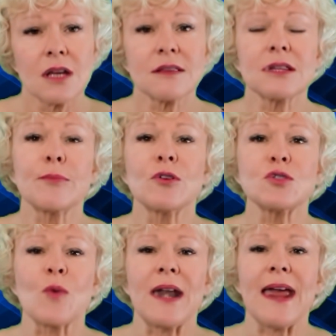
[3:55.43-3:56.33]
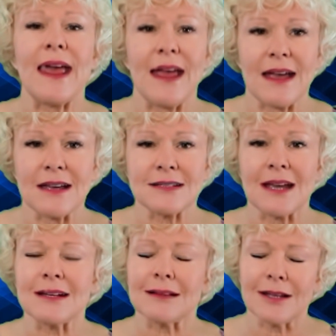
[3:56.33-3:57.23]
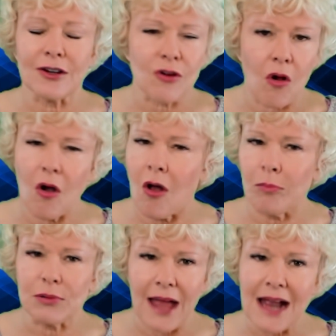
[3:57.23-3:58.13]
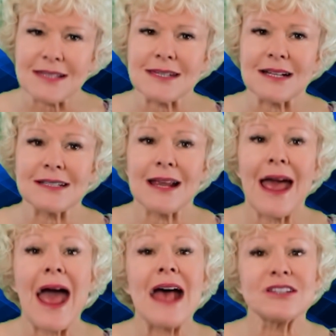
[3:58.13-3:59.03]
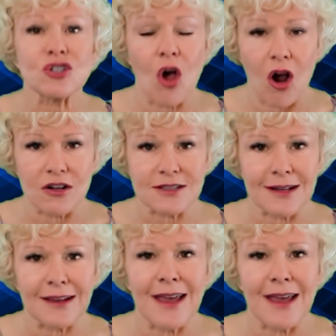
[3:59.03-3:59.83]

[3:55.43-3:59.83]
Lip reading: the Liberals went ahead and declared all plastics as toxic